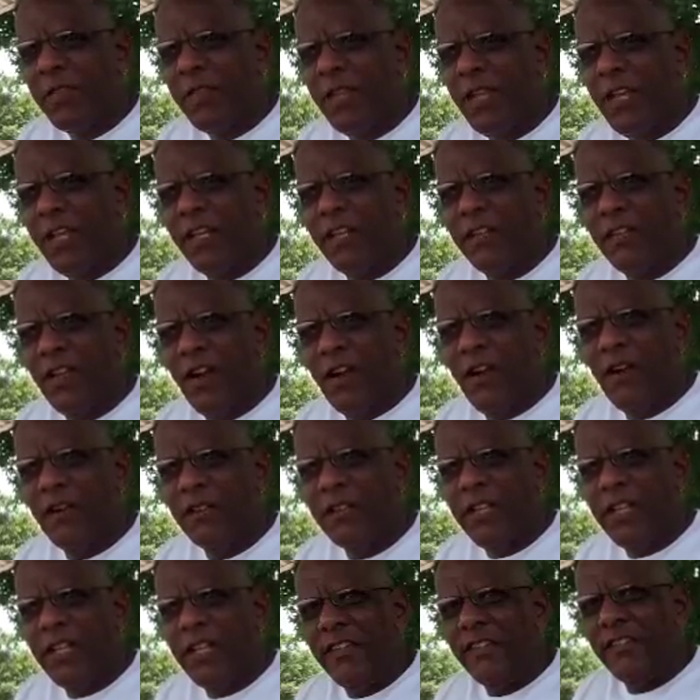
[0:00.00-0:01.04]
and the
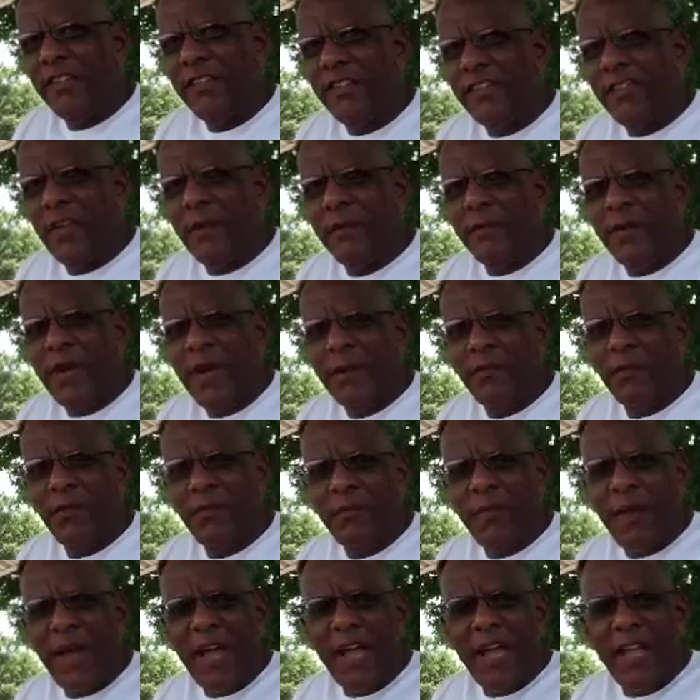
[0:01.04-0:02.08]
dog days of summer, I'm
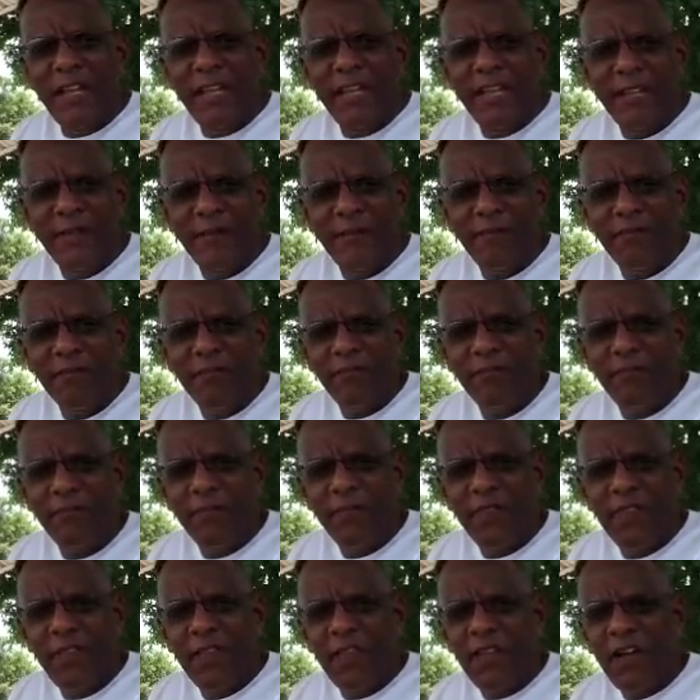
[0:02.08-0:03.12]
reminded
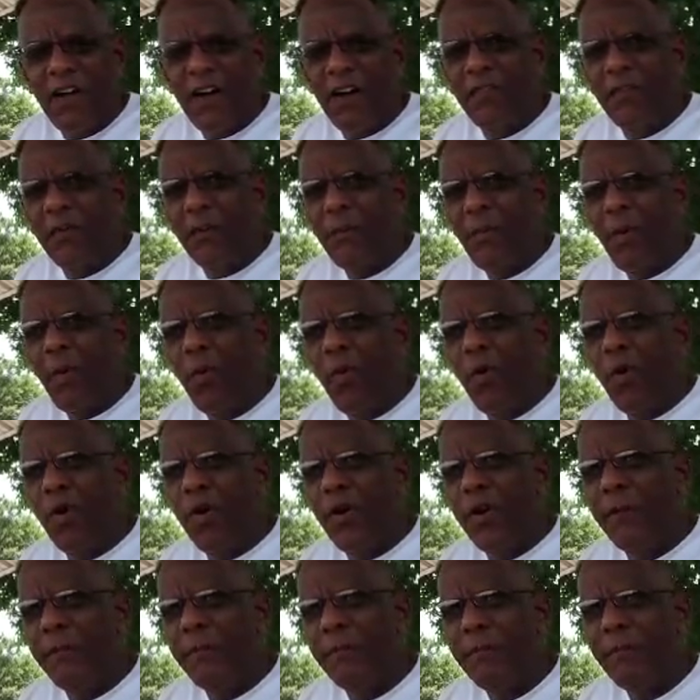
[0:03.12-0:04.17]
of a
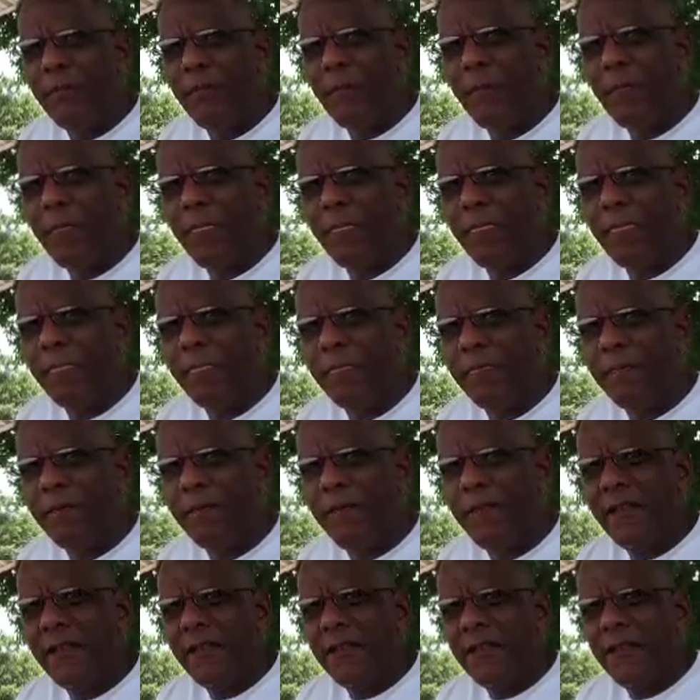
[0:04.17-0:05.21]
poem
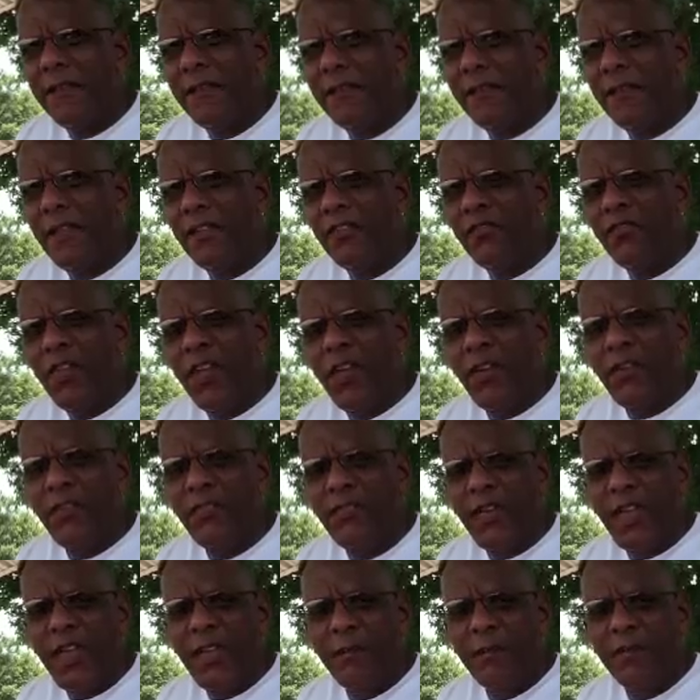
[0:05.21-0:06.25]
that's very
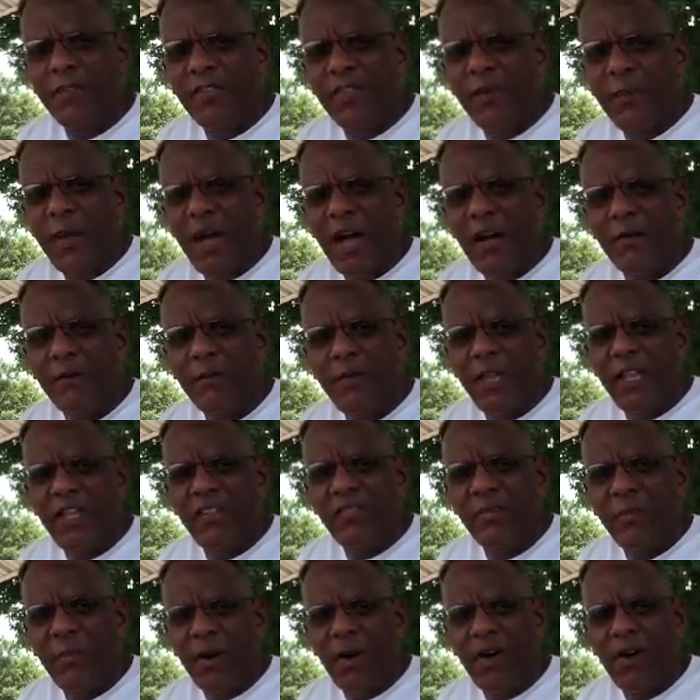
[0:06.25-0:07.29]
famous about
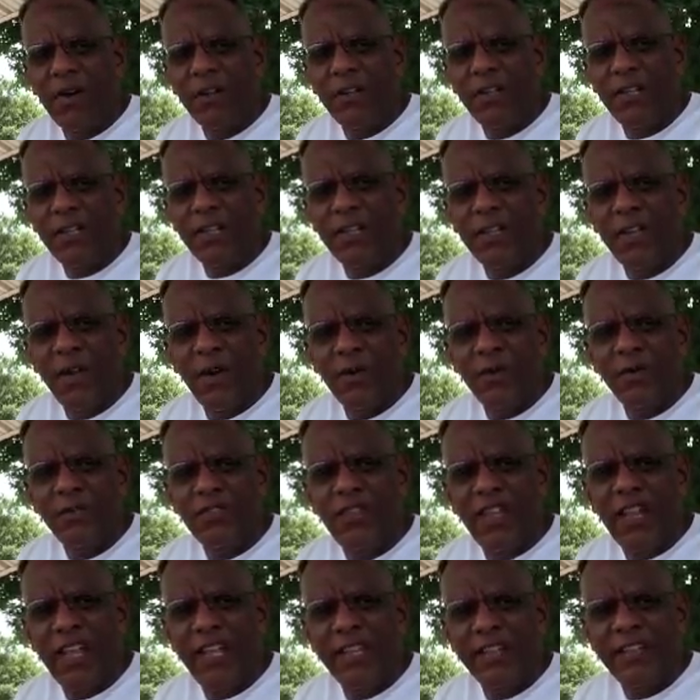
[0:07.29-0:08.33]
baseball, and it goes
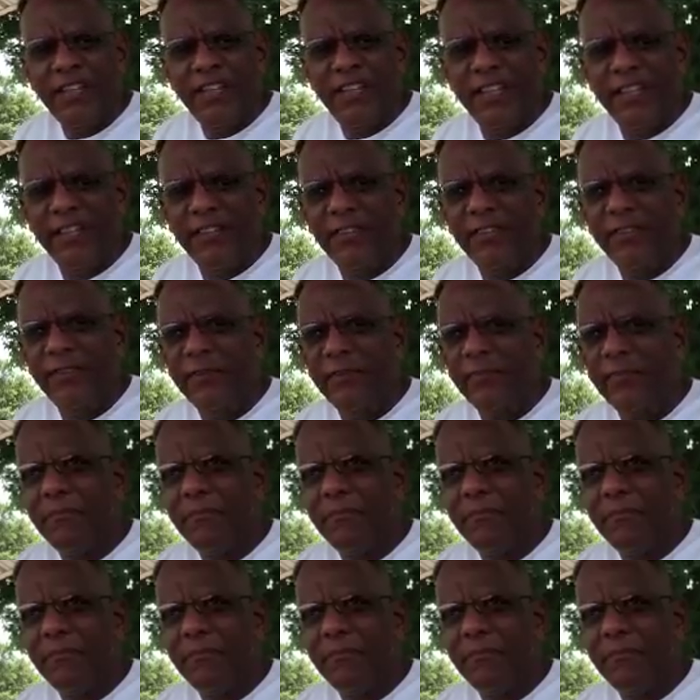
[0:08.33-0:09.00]
like this.